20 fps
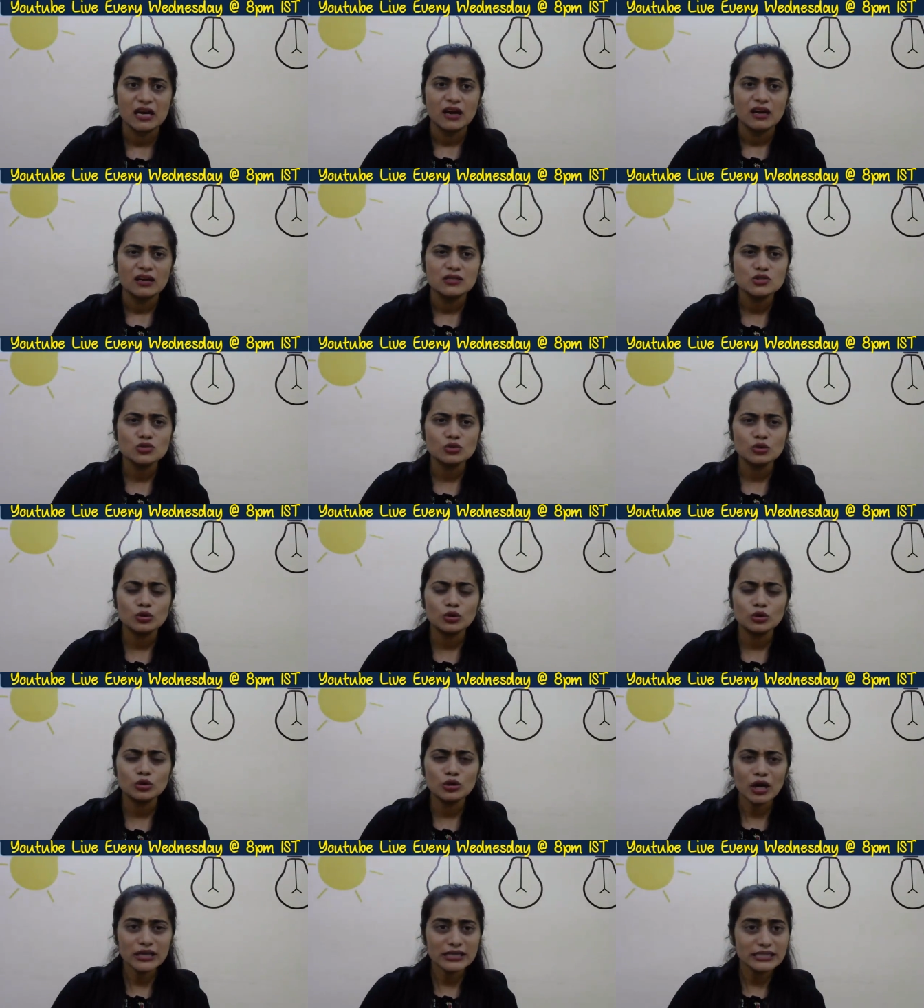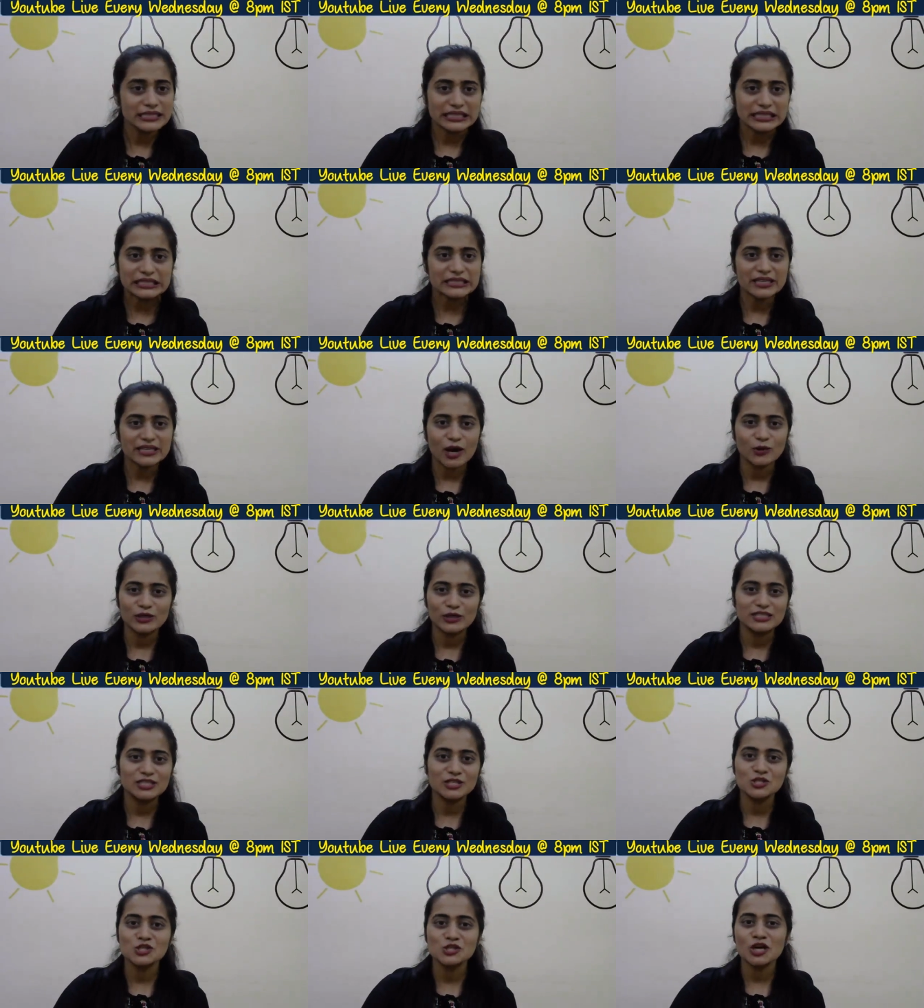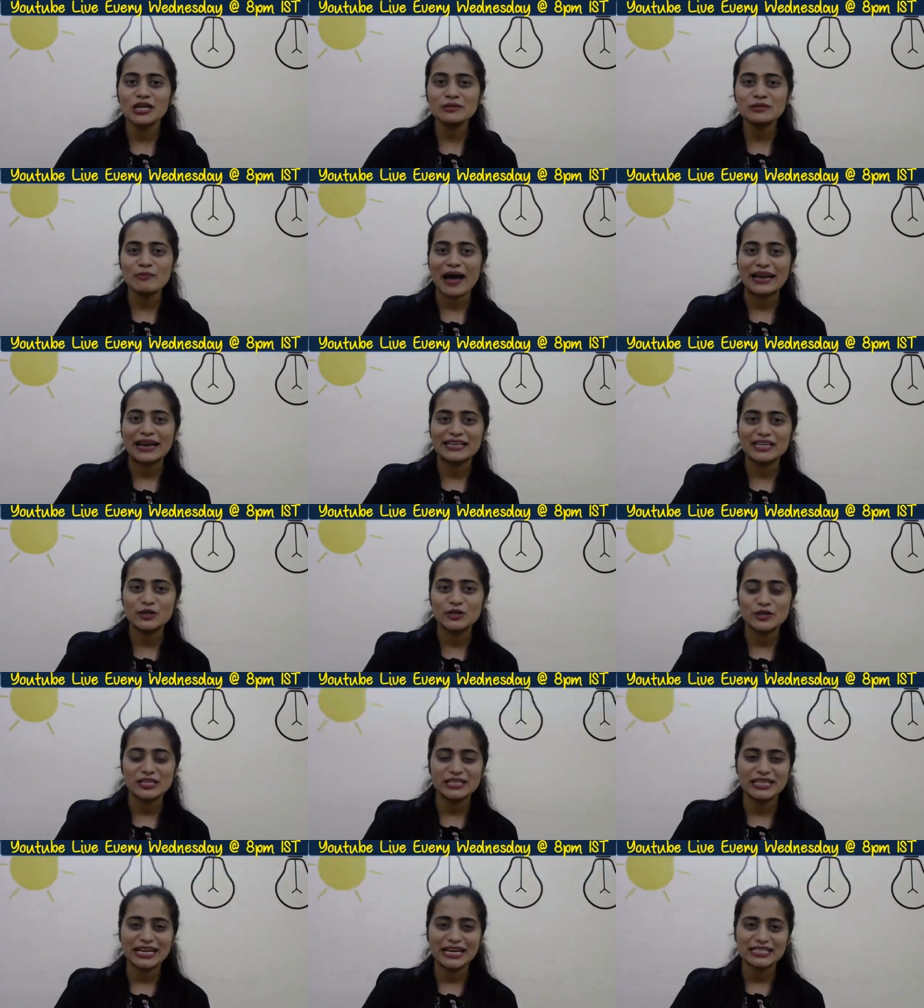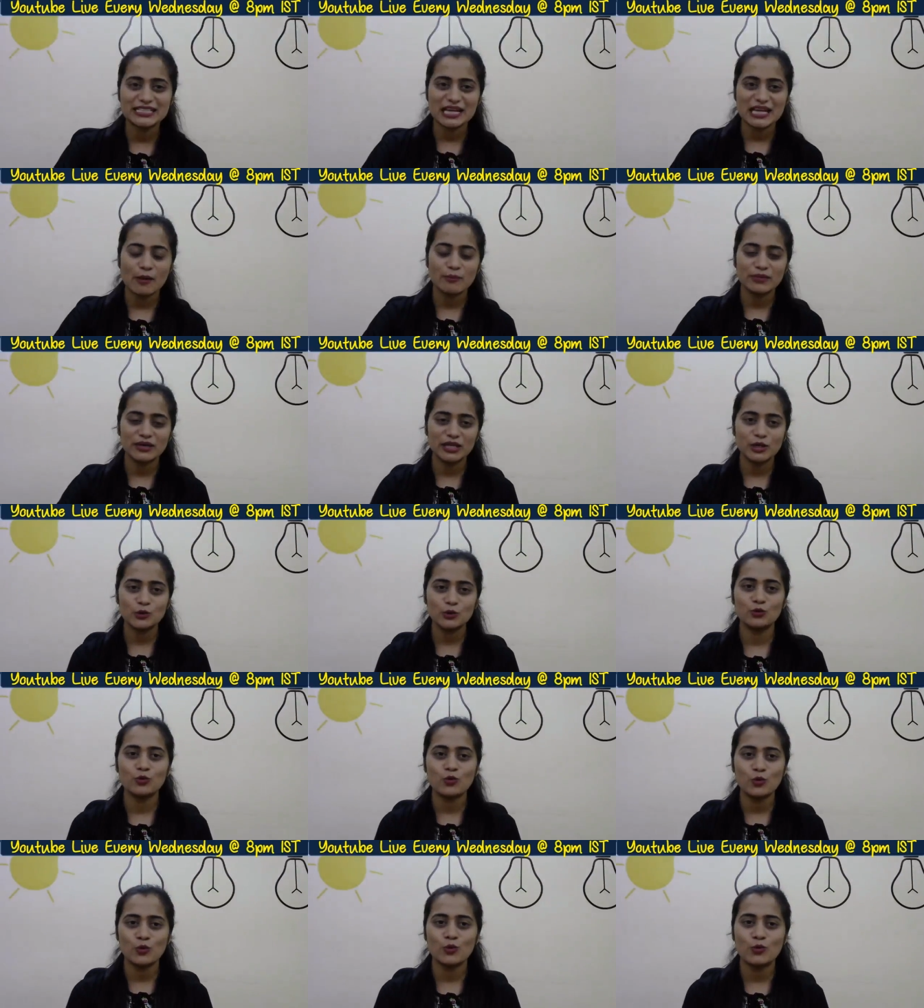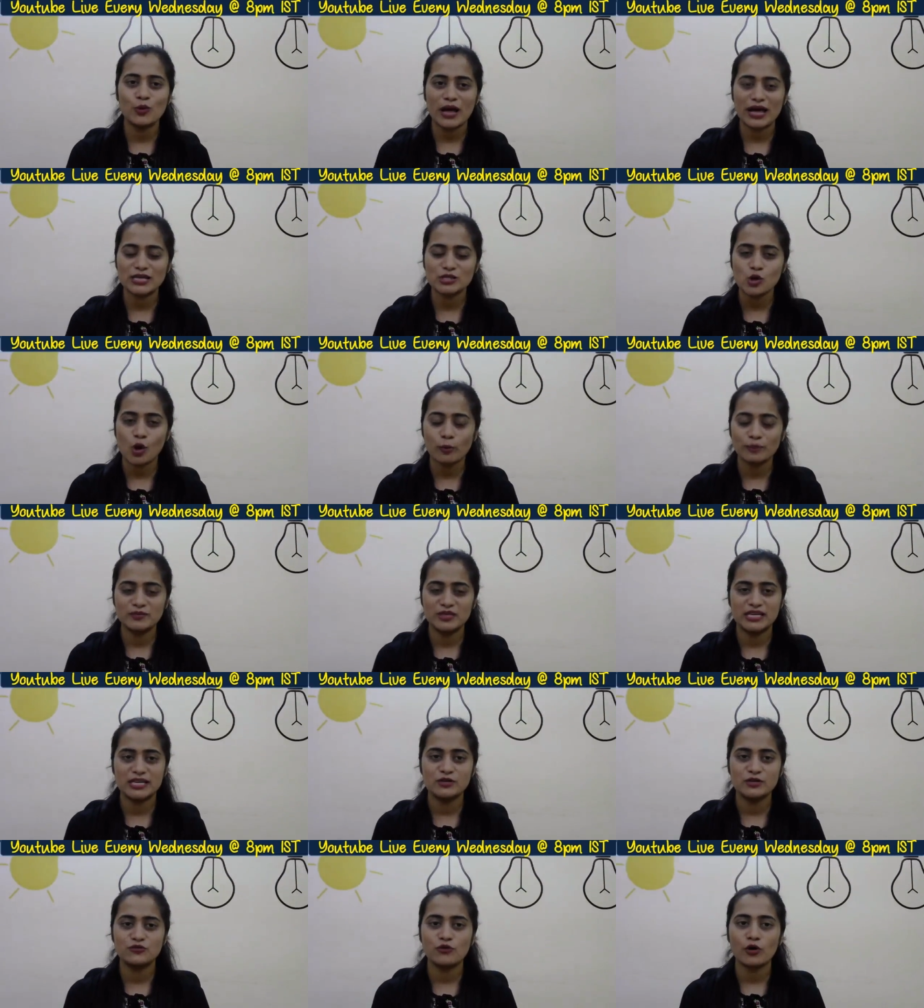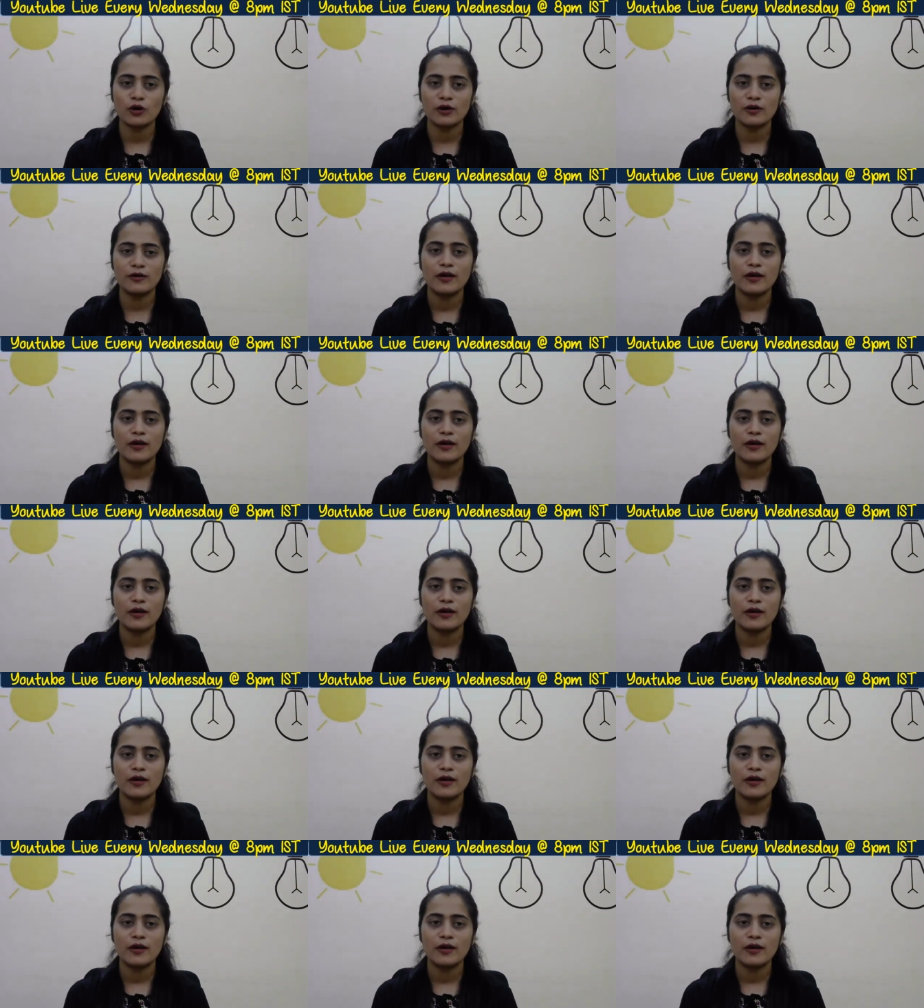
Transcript: So not really, Rahul. It is not mandatory that somebody who has opted for